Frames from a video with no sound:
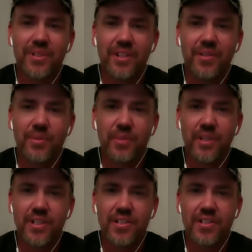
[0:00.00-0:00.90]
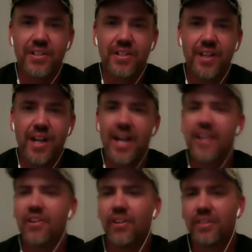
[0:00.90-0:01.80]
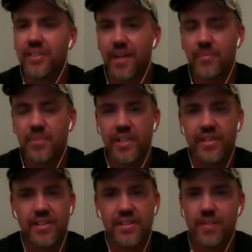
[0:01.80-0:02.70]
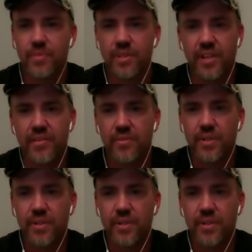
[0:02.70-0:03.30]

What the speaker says: we placed, I call it the top 10, because number 11,